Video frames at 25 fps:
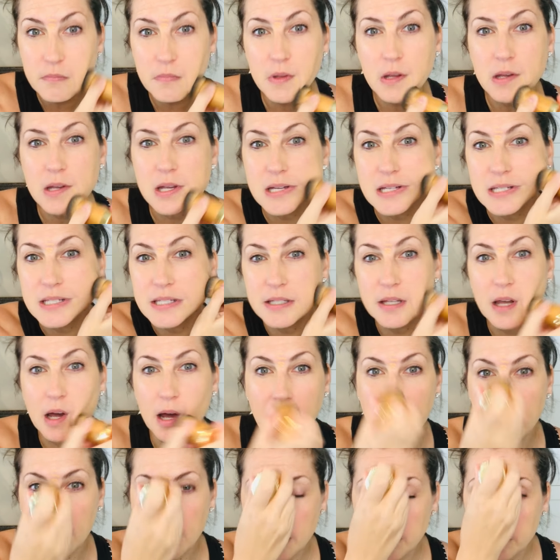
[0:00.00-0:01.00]
it's,
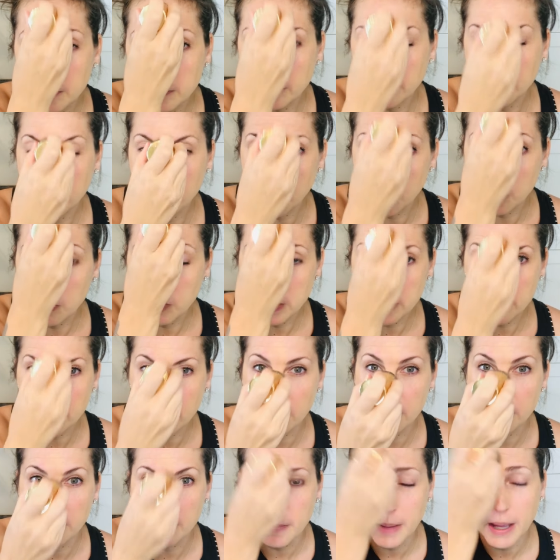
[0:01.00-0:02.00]
with all
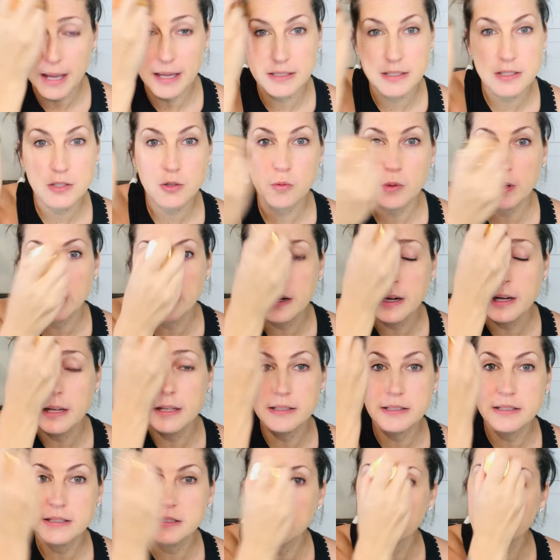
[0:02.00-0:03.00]
the mask wearing and
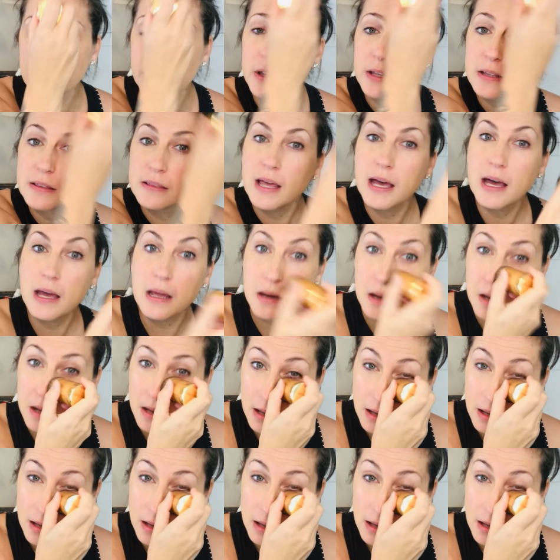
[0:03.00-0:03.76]
stuff like that,